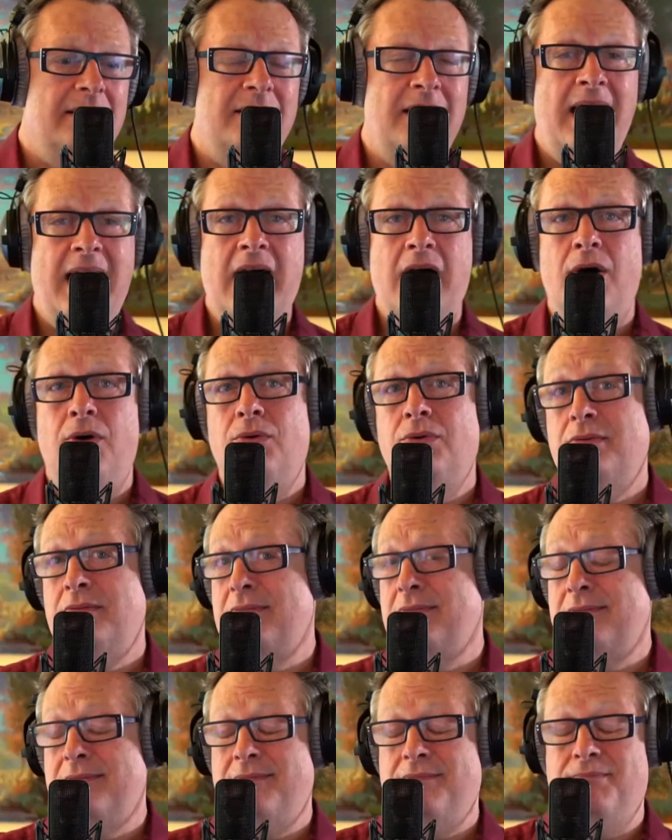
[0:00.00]
now
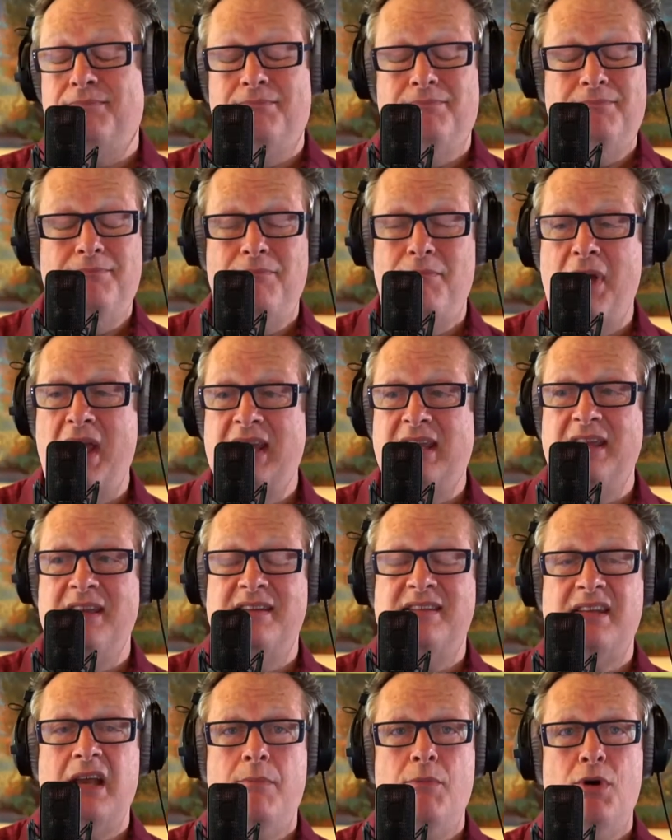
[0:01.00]

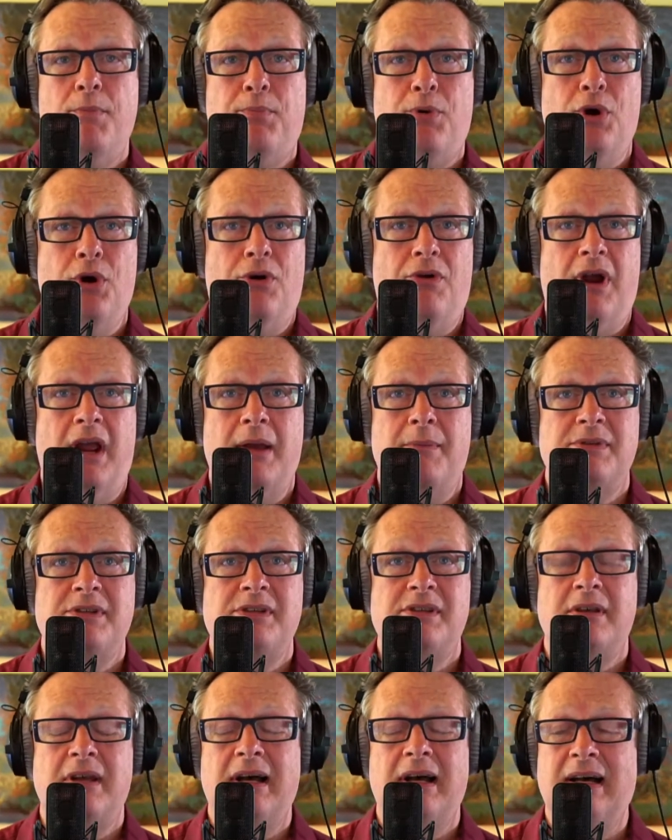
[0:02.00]
making summer
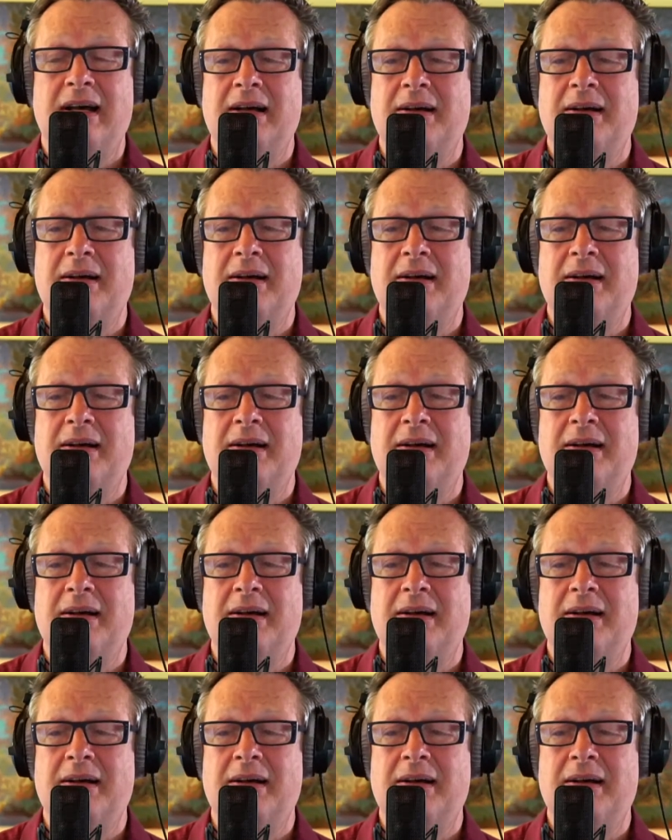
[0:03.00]
programs.